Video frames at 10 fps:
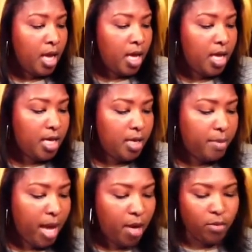
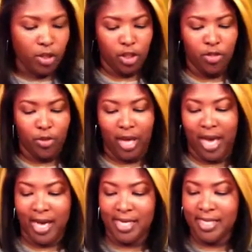I will show you
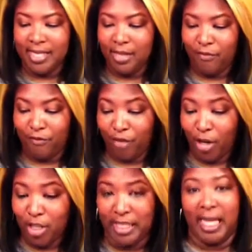guys the
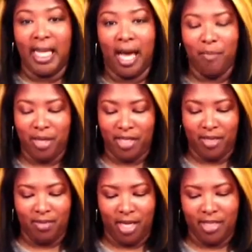first thing I picked
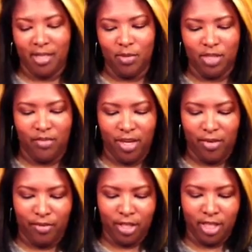up. Like, this was the very
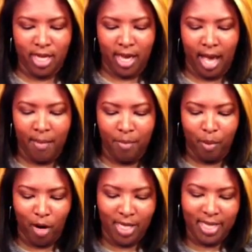first thing I
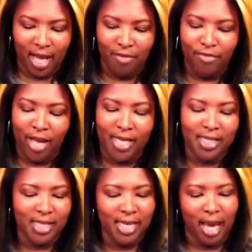bought. I
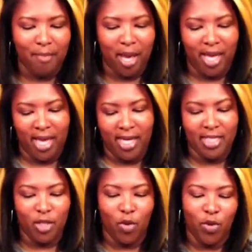finally got my
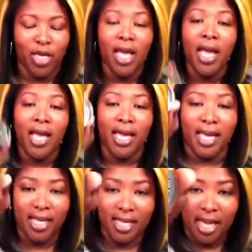hands on
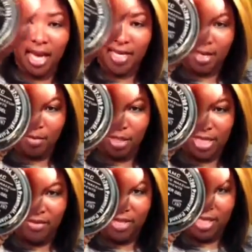Inglot number
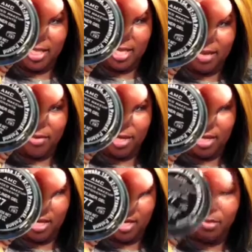
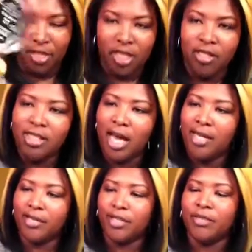77 gel
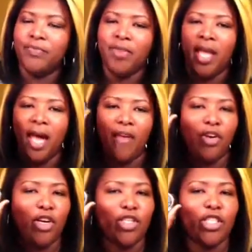liner. I've
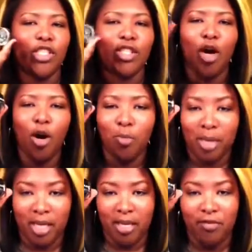heard so
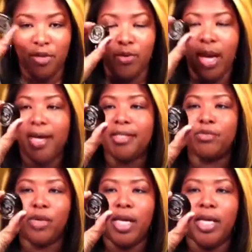many of you guys
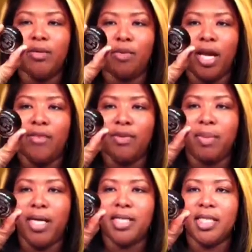rant and rave
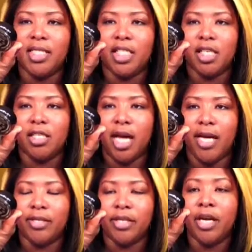about this gel
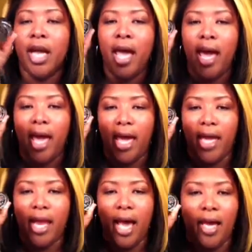liner,
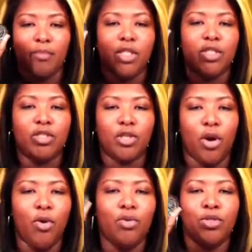and I'm
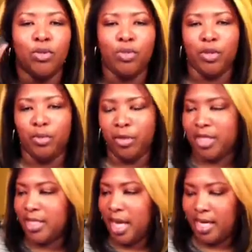so super duper
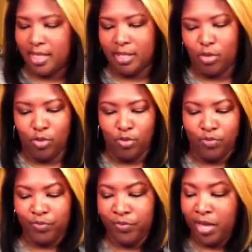excited to
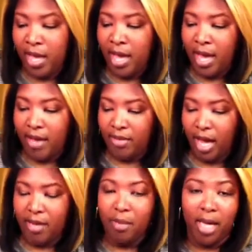have
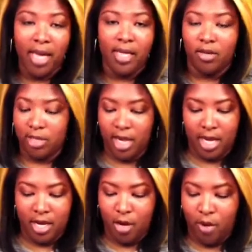gotten my hand on it
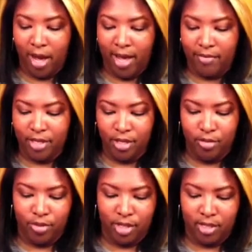and know I haven't
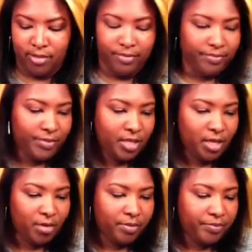used it.
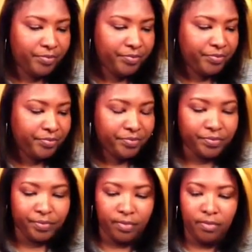So
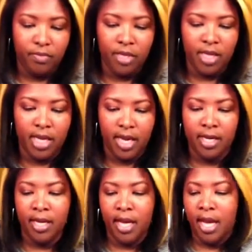yeah,
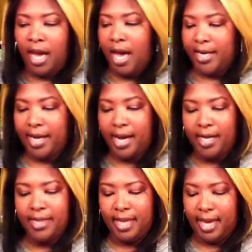I
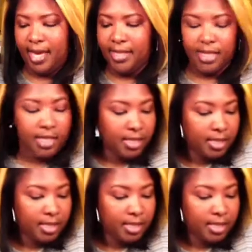got that.